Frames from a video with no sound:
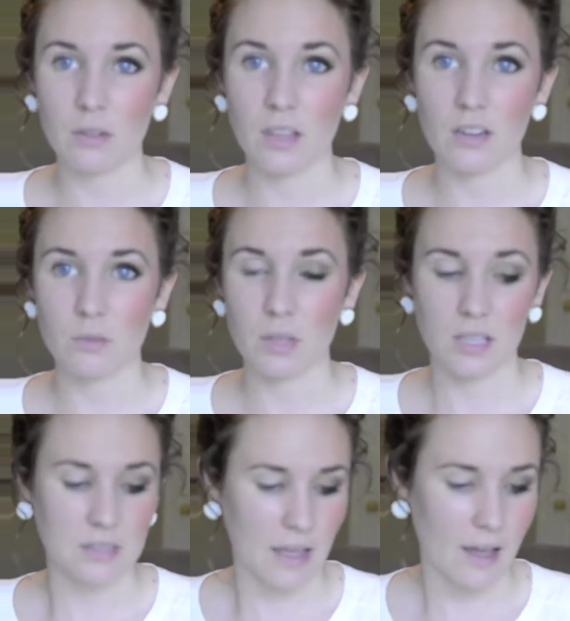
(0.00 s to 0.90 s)
later
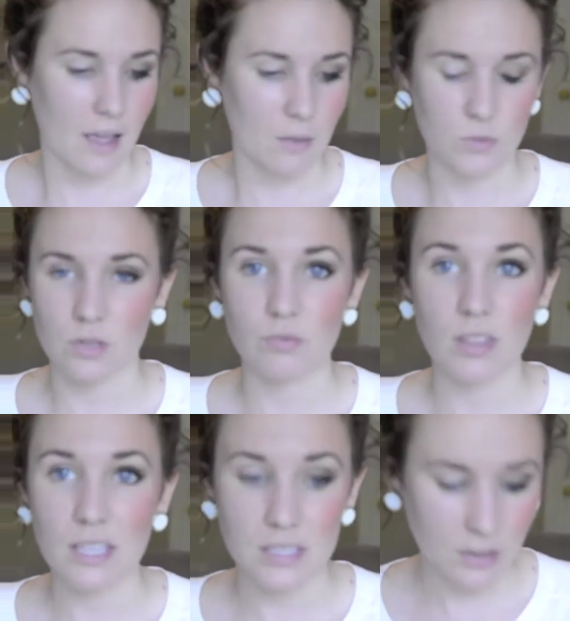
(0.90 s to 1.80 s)
because I am just
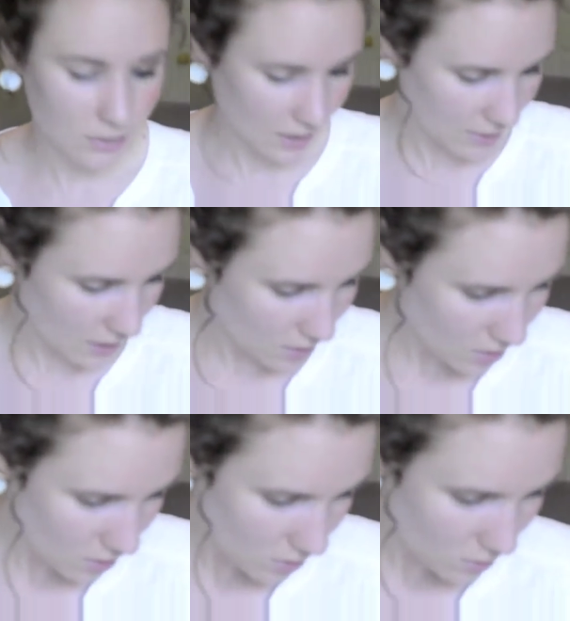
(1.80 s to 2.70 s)
really skilled like that.
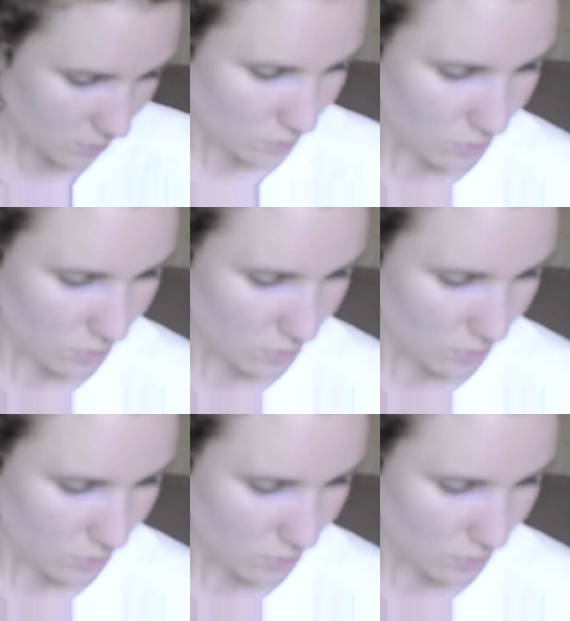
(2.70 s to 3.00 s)
Oh,